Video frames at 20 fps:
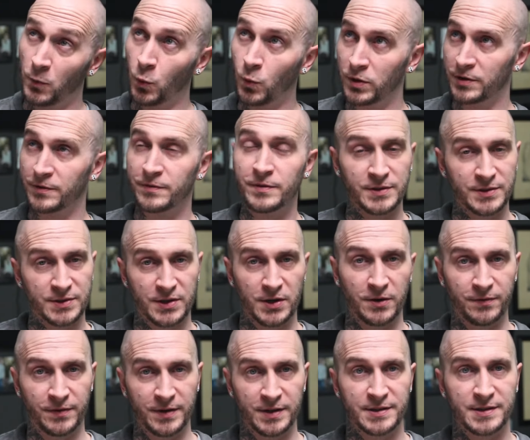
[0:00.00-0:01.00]
wonderful
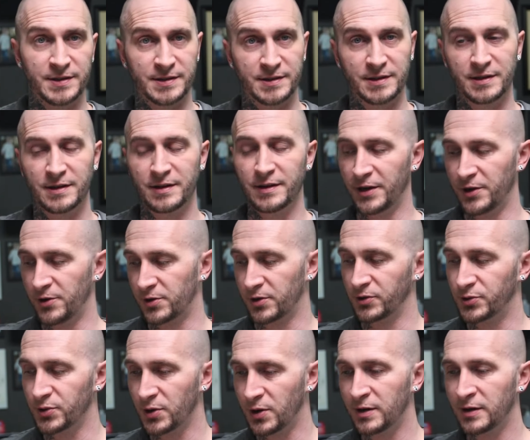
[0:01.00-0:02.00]
surface that you can
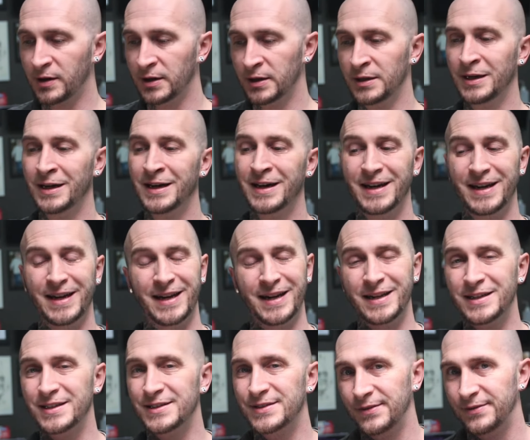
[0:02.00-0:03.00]
draw on. It
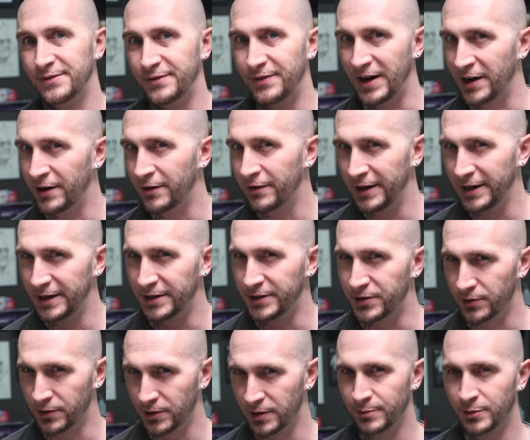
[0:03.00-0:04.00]
is very
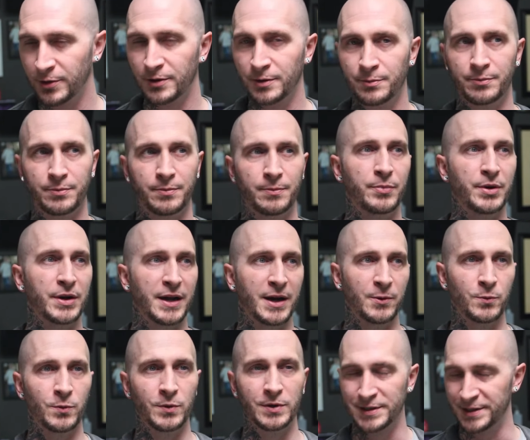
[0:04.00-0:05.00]
durable, but I
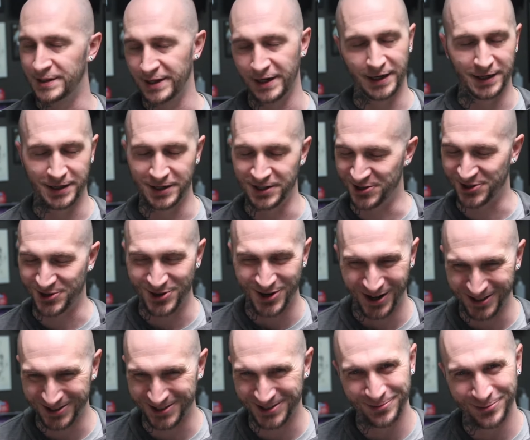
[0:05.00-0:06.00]
wouldn't say
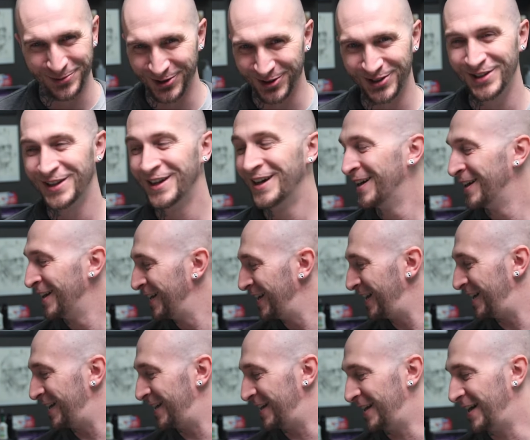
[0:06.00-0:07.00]
indestructible,
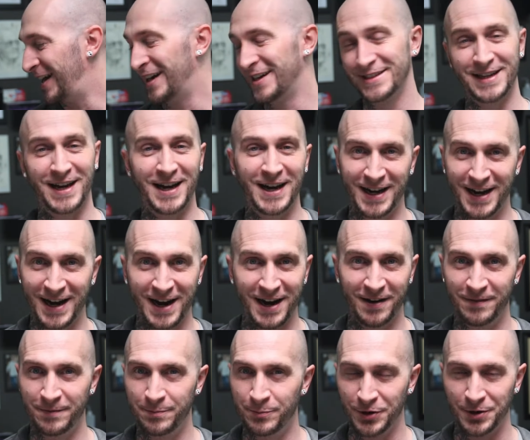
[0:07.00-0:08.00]
as I
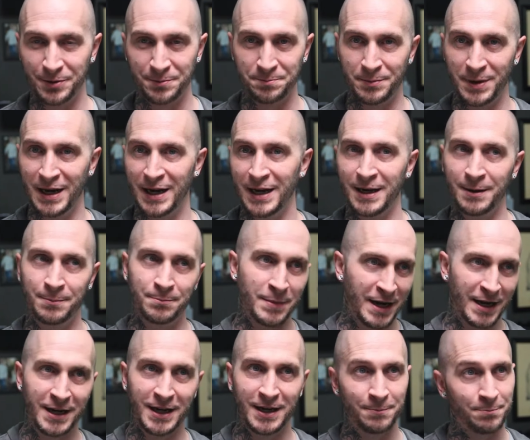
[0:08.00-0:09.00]
have put
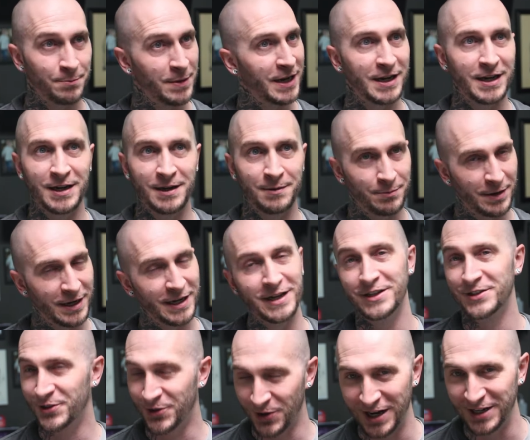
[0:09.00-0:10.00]

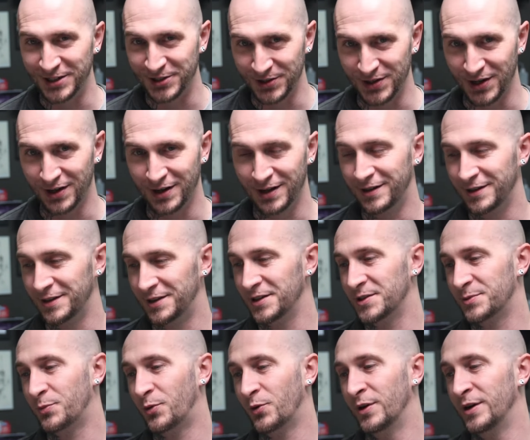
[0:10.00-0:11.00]
many scratches on it at
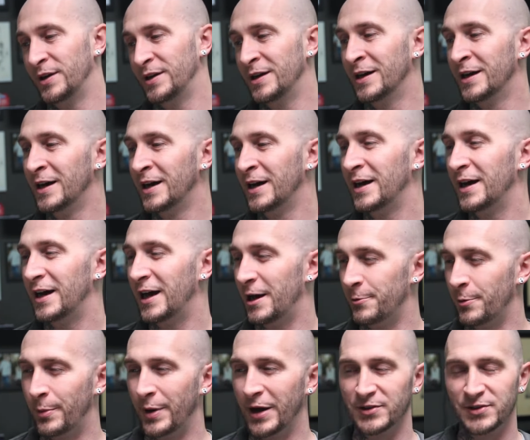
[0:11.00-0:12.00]
this point.
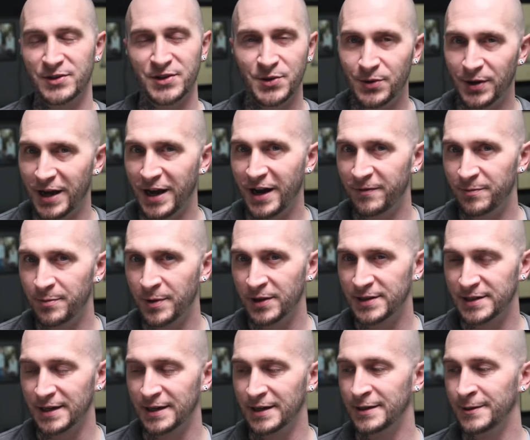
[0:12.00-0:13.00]
I'm about 2.5
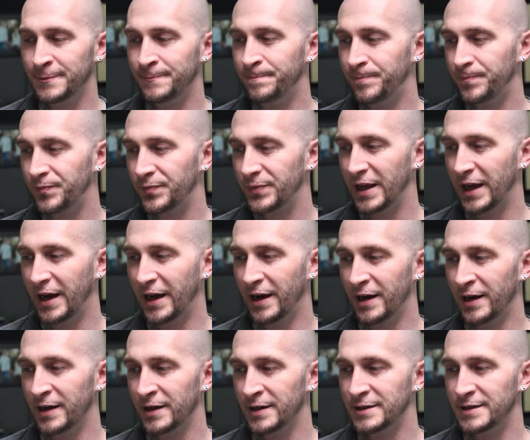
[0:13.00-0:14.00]
months in
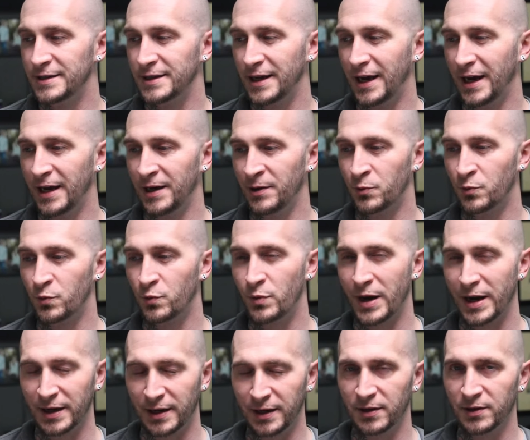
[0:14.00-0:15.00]
and a
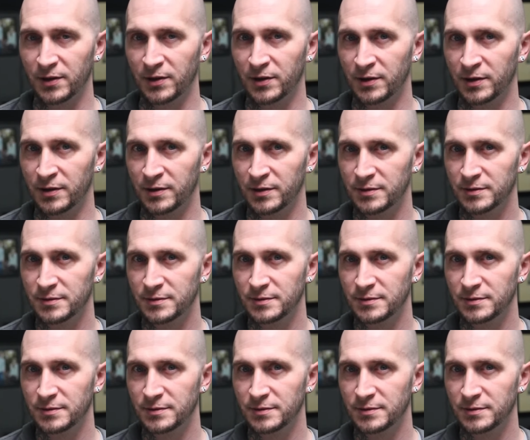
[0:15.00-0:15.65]
regular